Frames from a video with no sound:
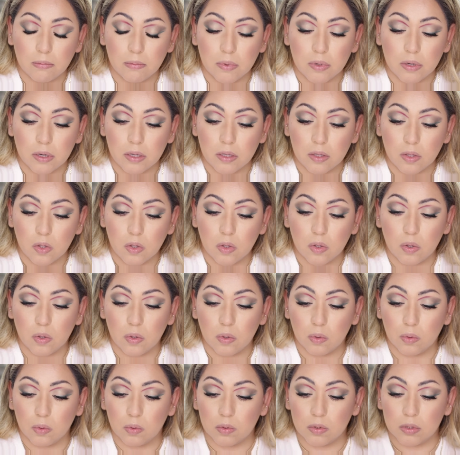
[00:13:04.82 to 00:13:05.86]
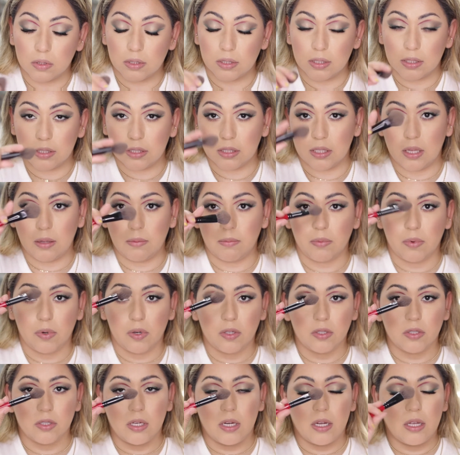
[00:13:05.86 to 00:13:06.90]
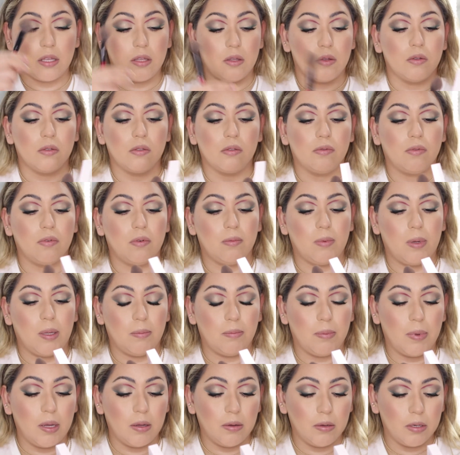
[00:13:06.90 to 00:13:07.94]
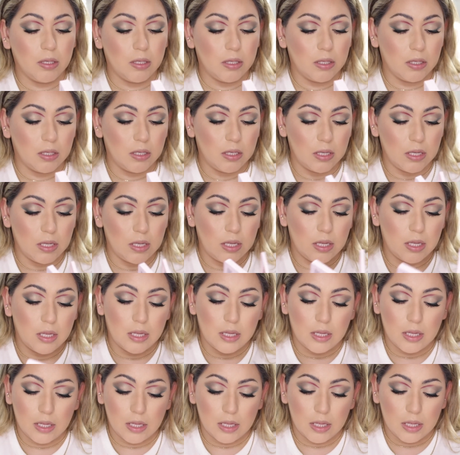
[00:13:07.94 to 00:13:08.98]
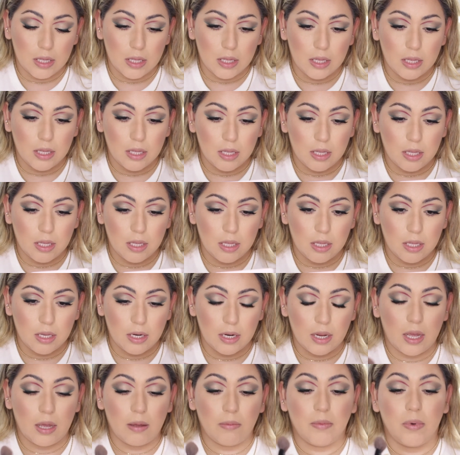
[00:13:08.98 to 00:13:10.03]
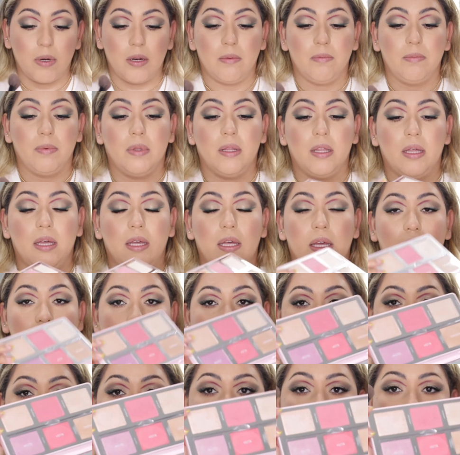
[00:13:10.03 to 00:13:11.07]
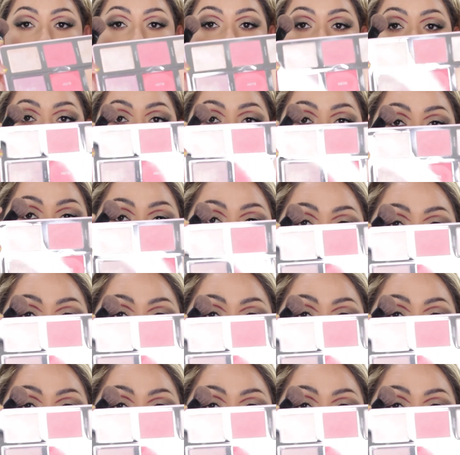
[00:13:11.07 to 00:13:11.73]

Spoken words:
gonna use the same brush I used for my powder, and I'm gonna apply a little bit of this